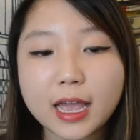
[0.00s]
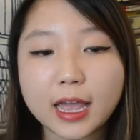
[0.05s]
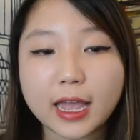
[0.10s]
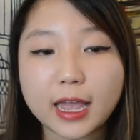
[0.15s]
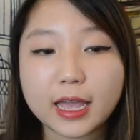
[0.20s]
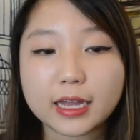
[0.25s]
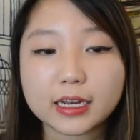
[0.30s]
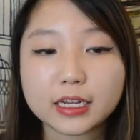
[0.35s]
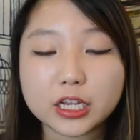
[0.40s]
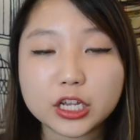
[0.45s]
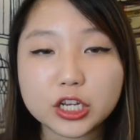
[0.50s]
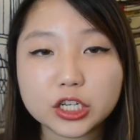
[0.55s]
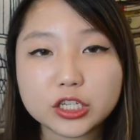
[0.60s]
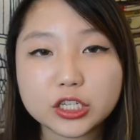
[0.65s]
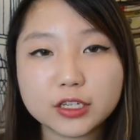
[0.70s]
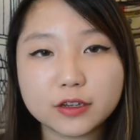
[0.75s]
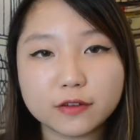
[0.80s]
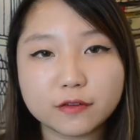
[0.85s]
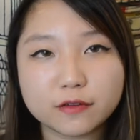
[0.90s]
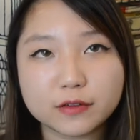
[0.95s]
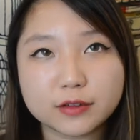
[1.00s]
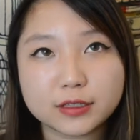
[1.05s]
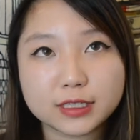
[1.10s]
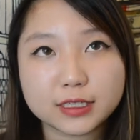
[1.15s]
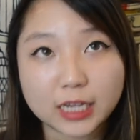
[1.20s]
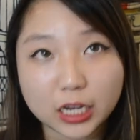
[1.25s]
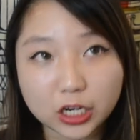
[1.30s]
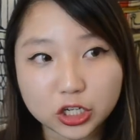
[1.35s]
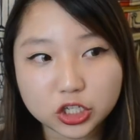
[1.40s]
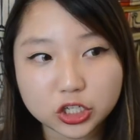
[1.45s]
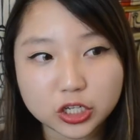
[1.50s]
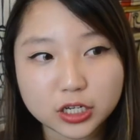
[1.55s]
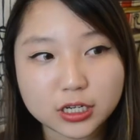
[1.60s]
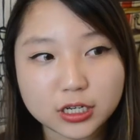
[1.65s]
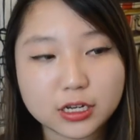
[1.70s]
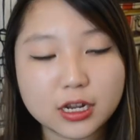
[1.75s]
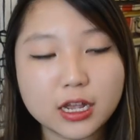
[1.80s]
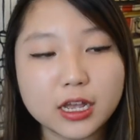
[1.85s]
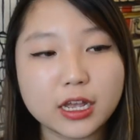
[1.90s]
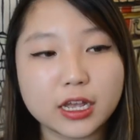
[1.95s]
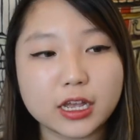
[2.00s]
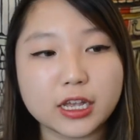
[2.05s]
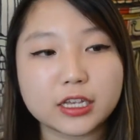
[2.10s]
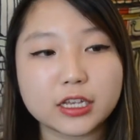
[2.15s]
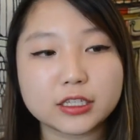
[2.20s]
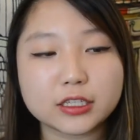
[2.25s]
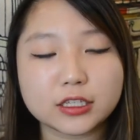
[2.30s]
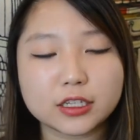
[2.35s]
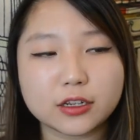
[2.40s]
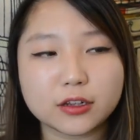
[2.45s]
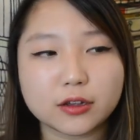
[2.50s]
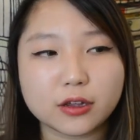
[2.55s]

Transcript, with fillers: and each section is